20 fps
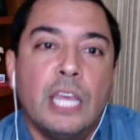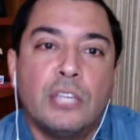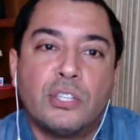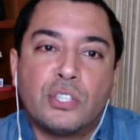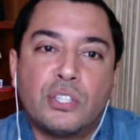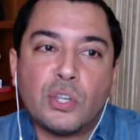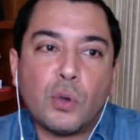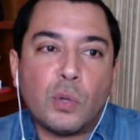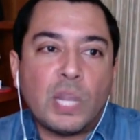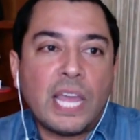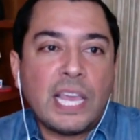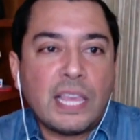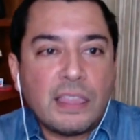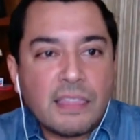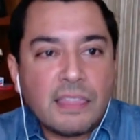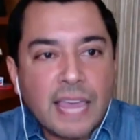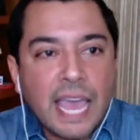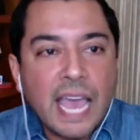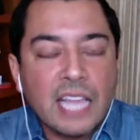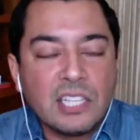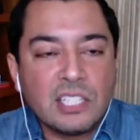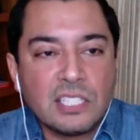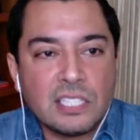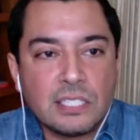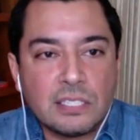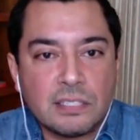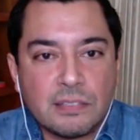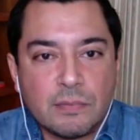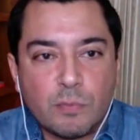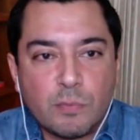So, like,
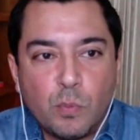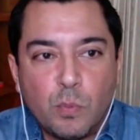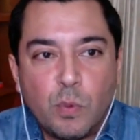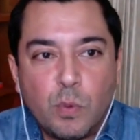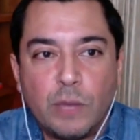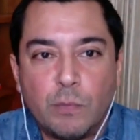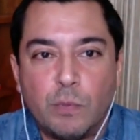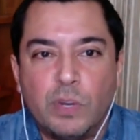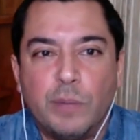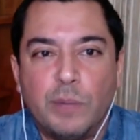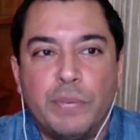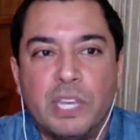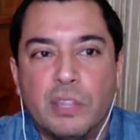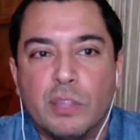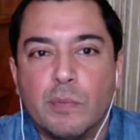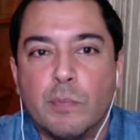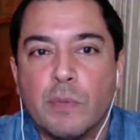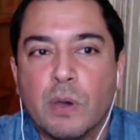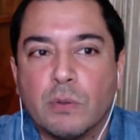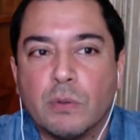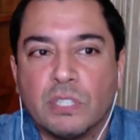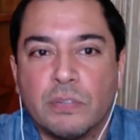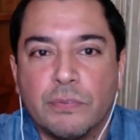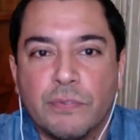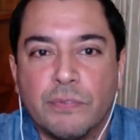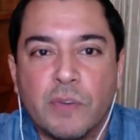that's what would be the most